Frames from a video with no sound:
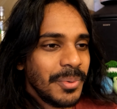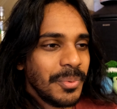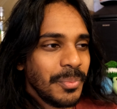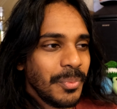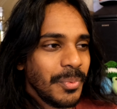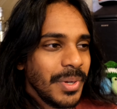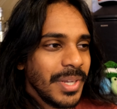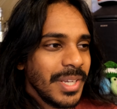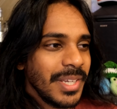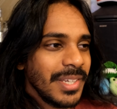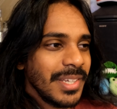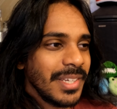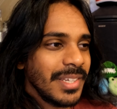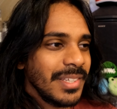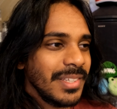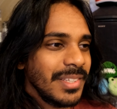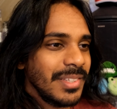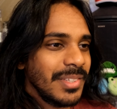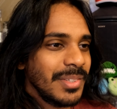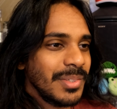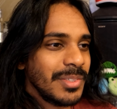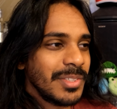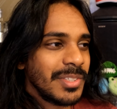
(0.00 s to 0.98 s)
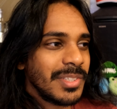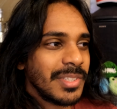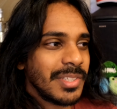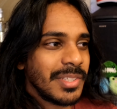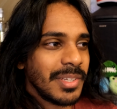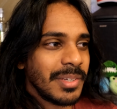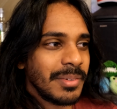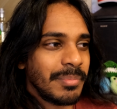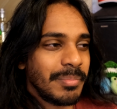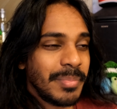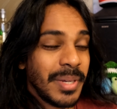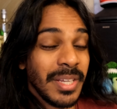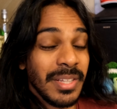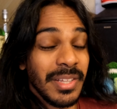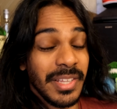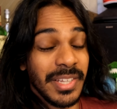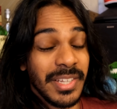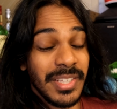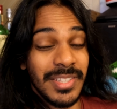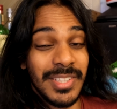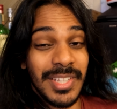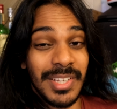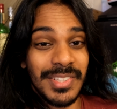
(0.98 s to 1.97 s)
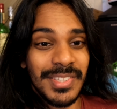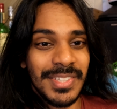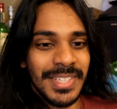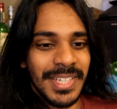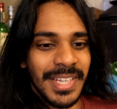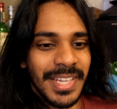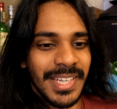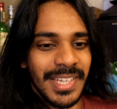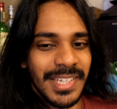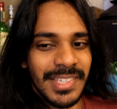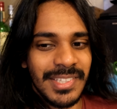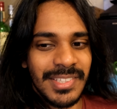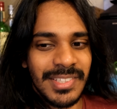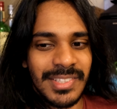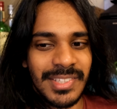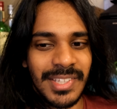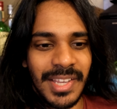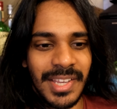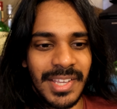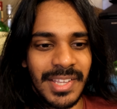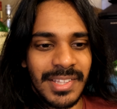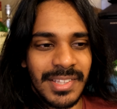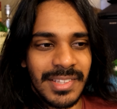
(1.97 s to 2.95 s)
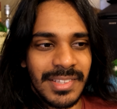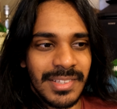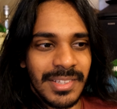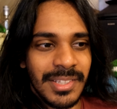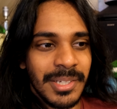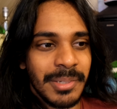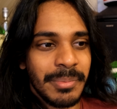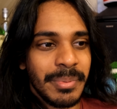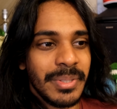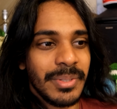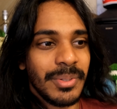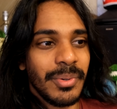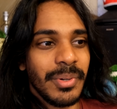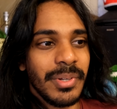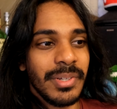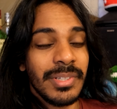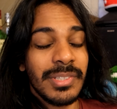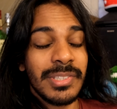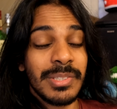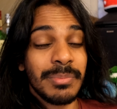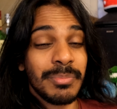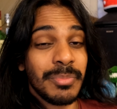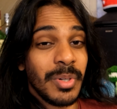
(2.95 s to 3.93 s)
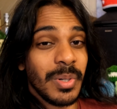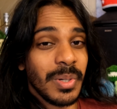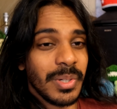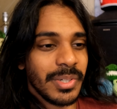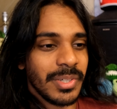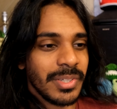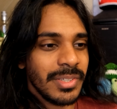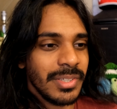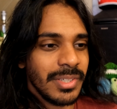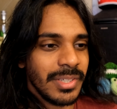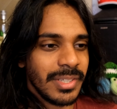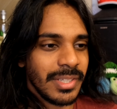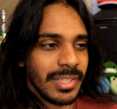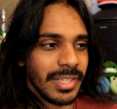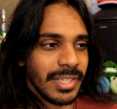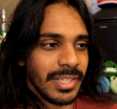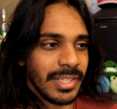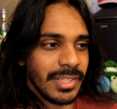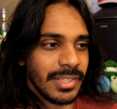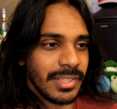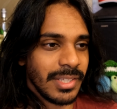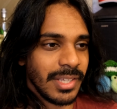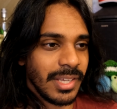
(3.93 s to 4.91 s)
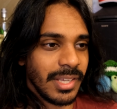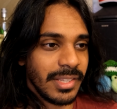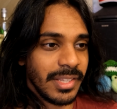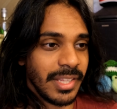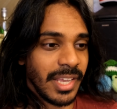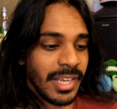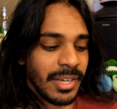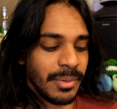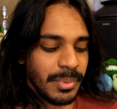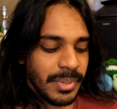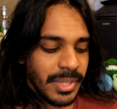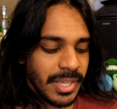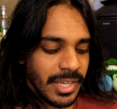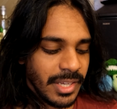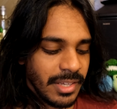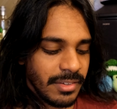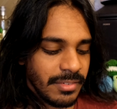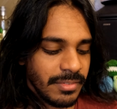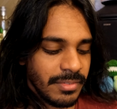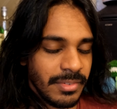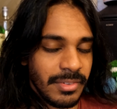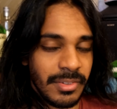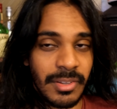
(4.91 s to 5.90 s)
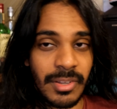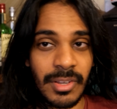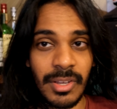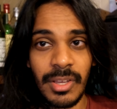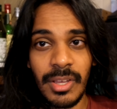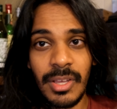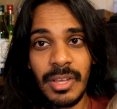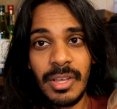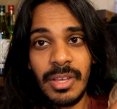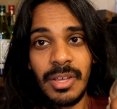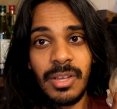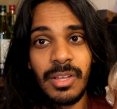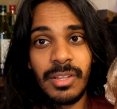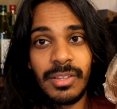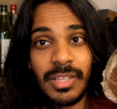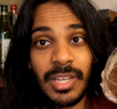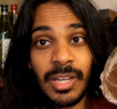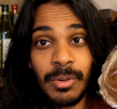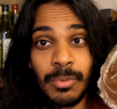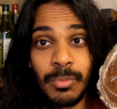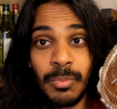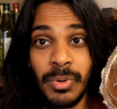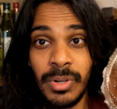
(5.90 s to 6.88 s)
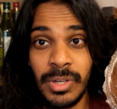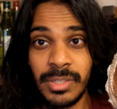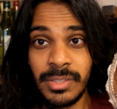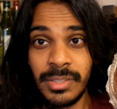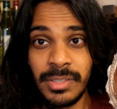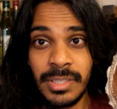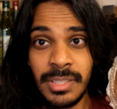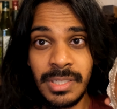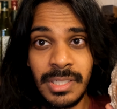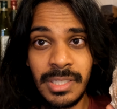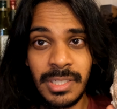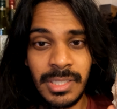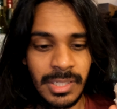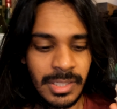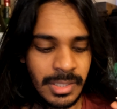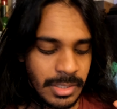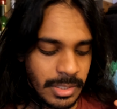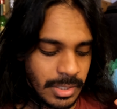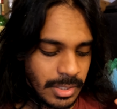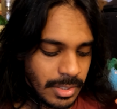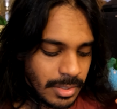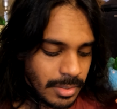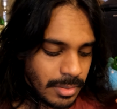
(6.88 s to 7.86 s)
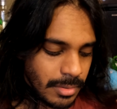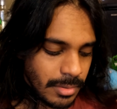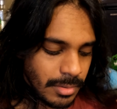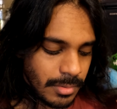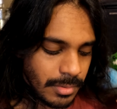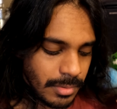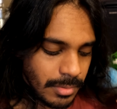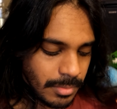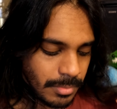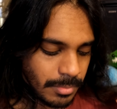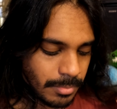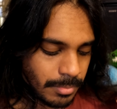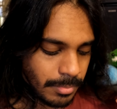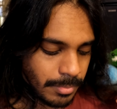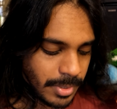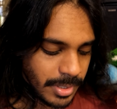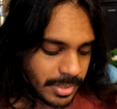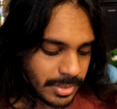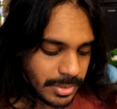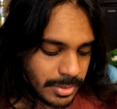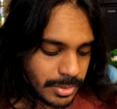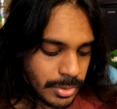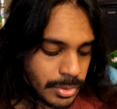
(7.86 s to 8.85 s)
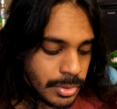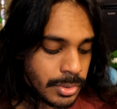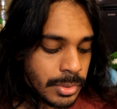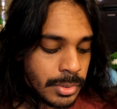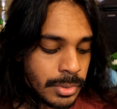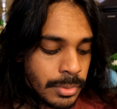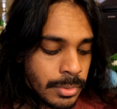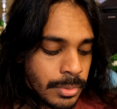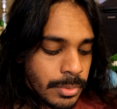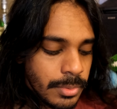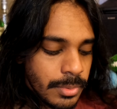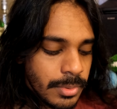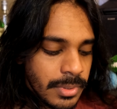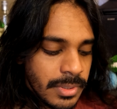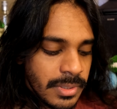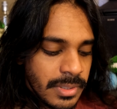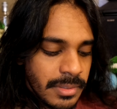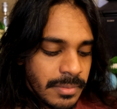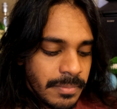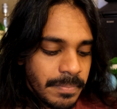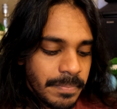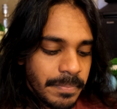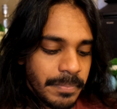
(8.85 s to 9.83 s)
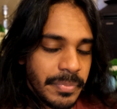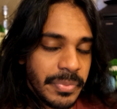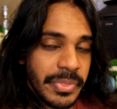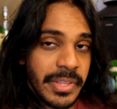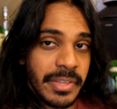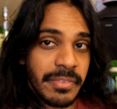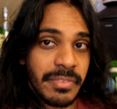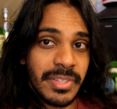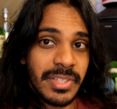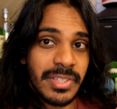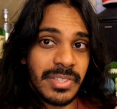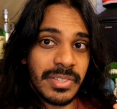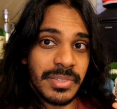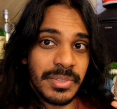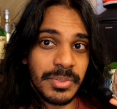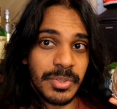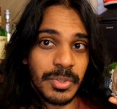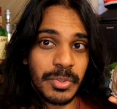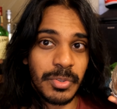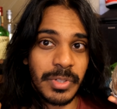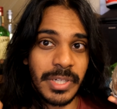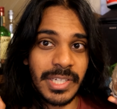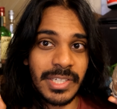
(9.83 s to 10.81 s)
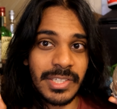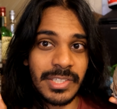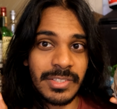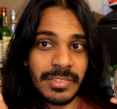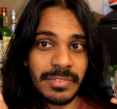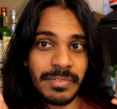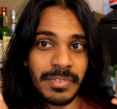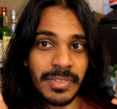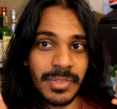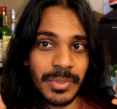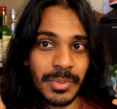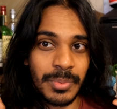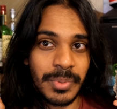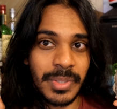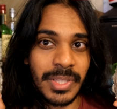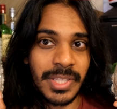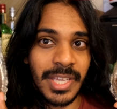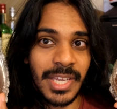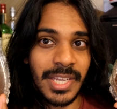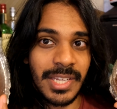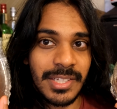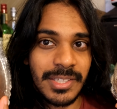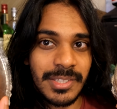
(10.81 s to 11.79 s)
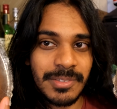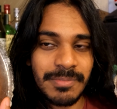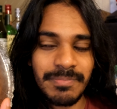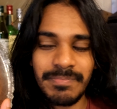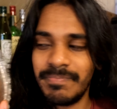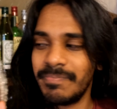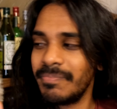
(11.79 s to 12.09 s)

we used about like a dozen eggs and a little bit of oil, some water, and uh, now we have not one, but two of these little trays filled with cake.